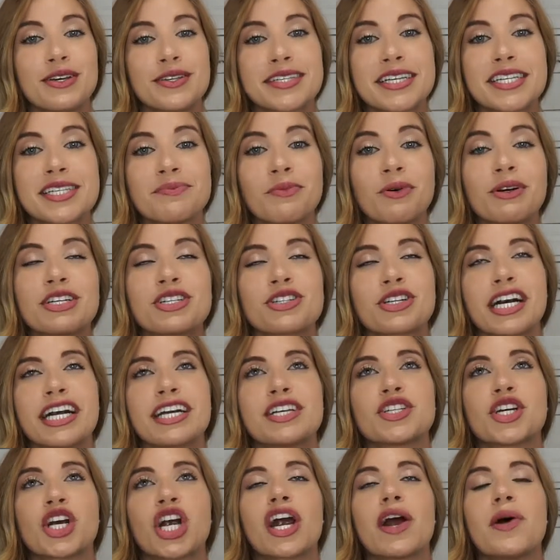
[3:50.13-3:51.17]
use this
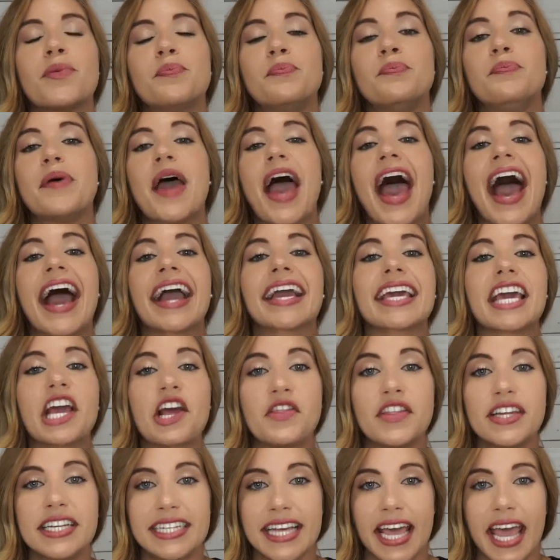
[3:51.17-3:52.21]
moisturizer back
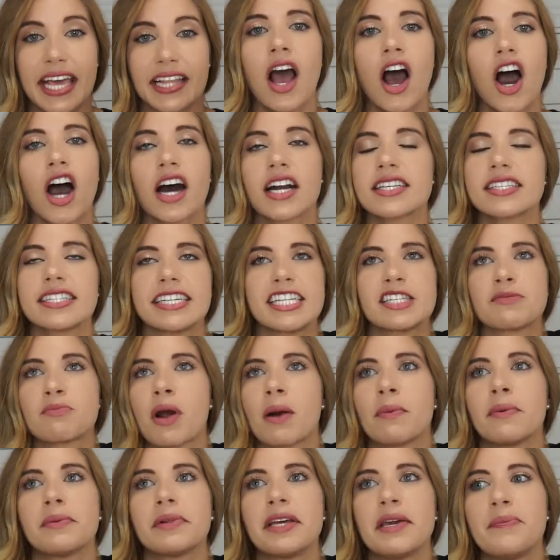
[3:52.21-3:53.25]
in the day. Honestly, it's
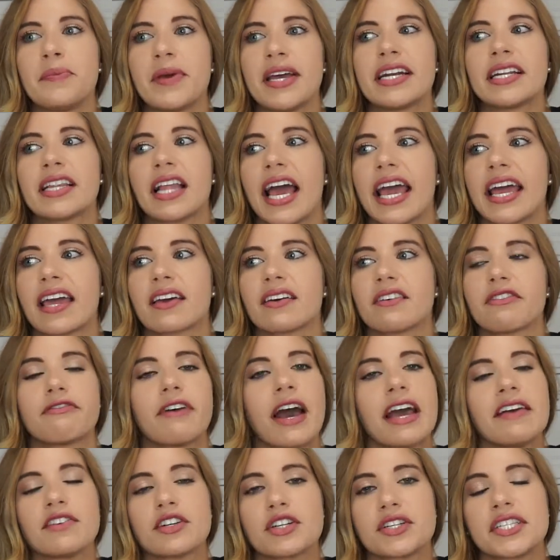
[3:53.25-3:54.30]
probably been like
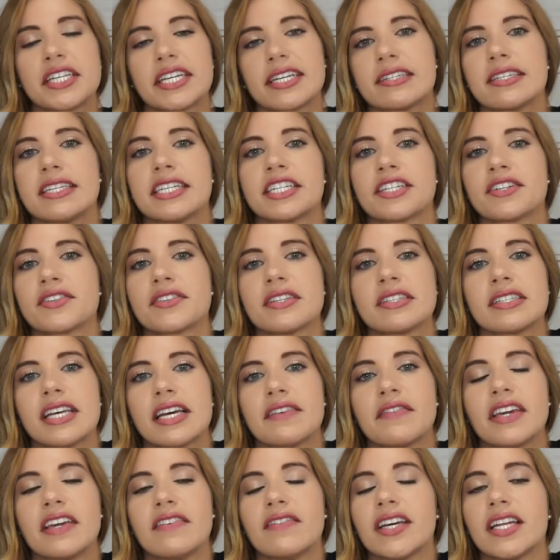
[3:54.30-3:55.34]
five or six years since
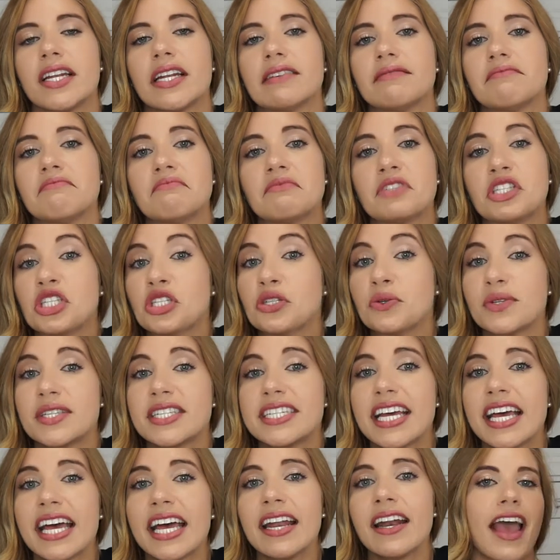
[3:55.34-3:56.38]
I've even used
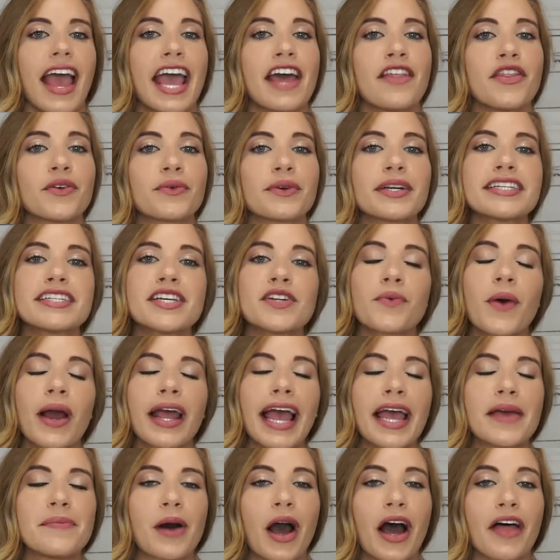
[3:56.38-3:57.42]
it. And the reason why
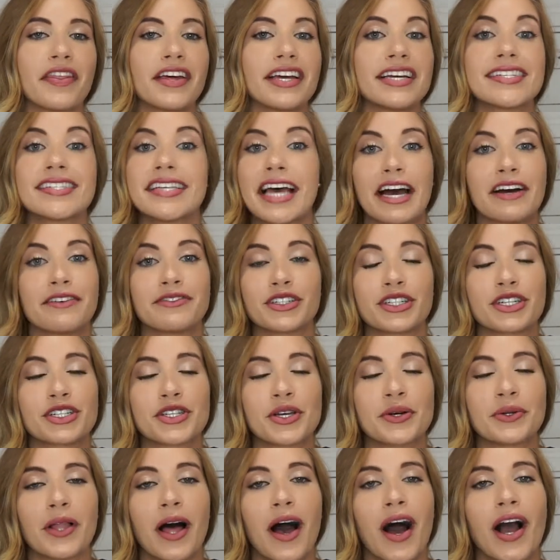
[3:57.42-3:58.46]
I bought this after
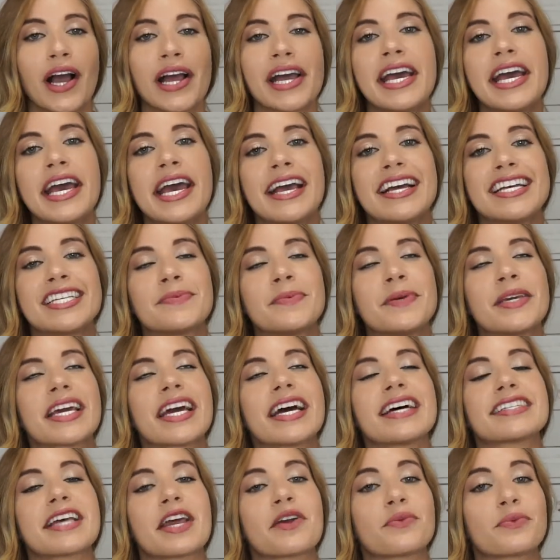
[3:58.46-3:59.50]
so long is
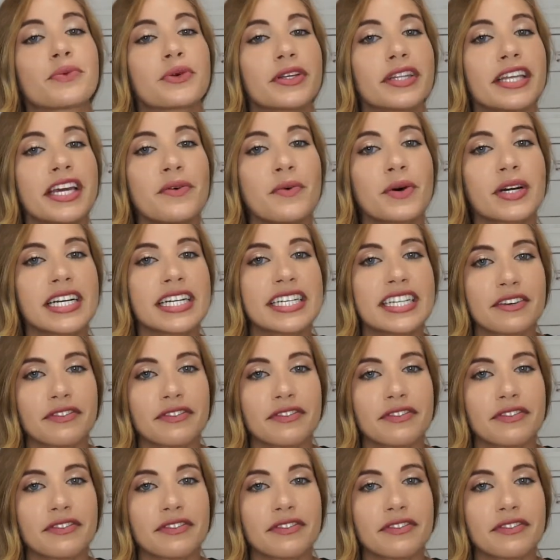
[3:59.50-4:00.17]
because I really wanted